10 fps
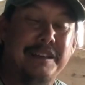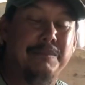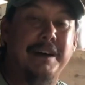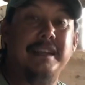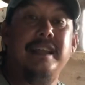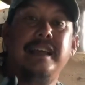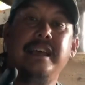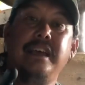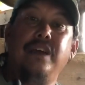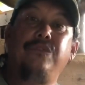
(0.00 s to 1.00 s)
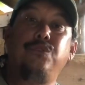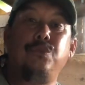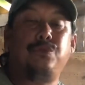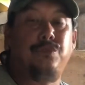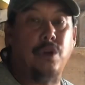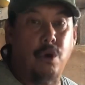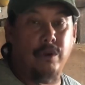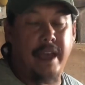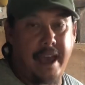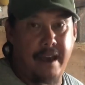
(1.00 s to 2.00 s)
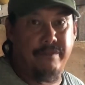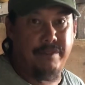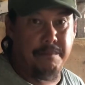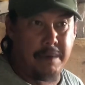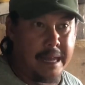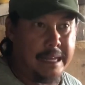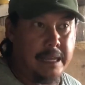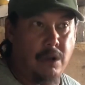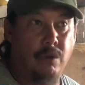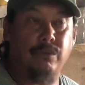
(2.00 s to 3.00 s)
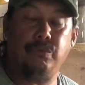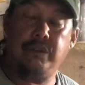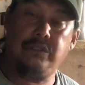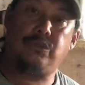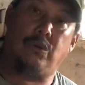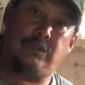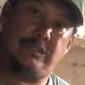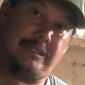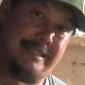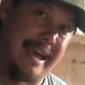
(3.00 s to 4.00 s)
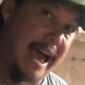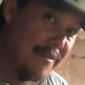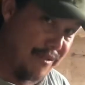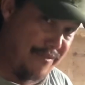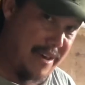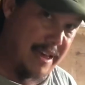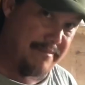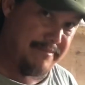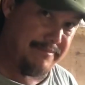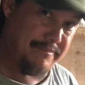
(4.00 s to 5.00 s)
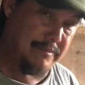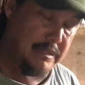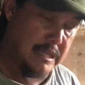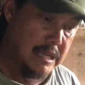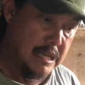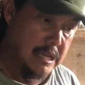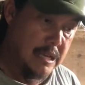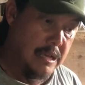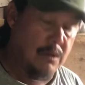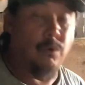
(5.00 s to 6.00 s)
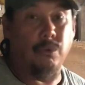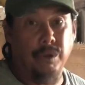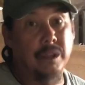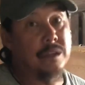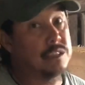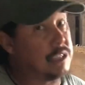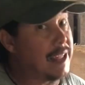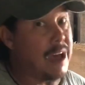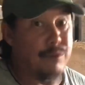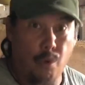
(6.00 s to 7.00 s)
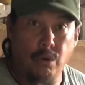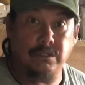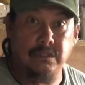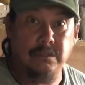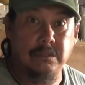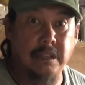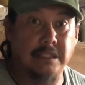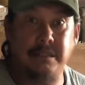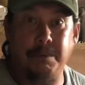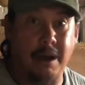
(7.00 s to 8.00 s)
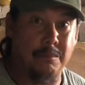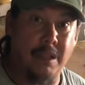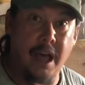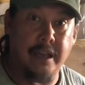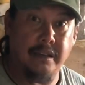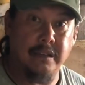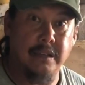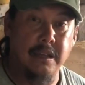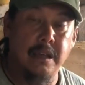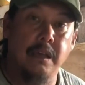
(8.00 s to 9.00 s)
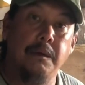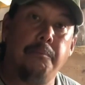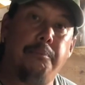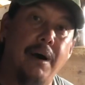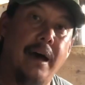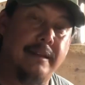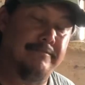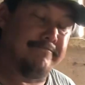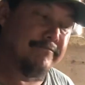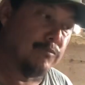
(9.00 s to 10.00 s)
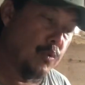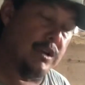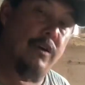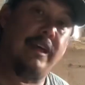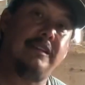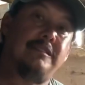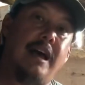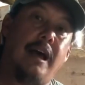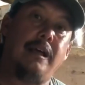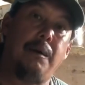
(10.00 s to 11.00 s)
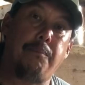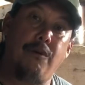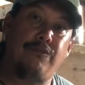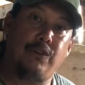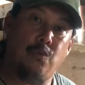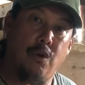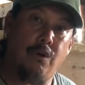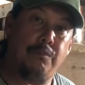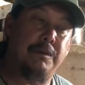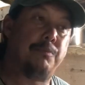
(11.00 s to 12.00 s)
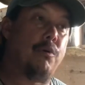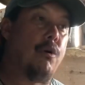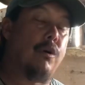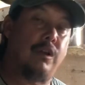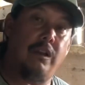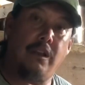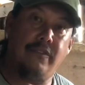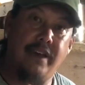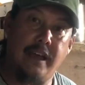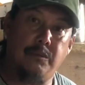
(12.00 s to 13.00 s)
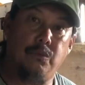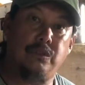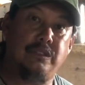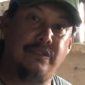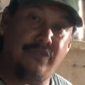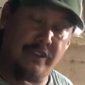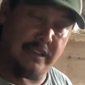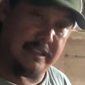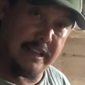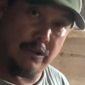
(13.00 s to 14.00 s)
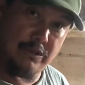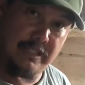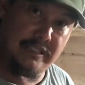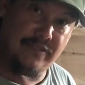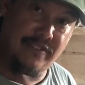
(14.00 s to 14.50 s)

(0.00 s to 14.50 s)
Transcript: But if you don't have the money or the resources to have a vet, well, really, you shouldn't have a horse. That's the bottom line. But we know that's not a perfect world. People are going to love animals and feel that they don't need the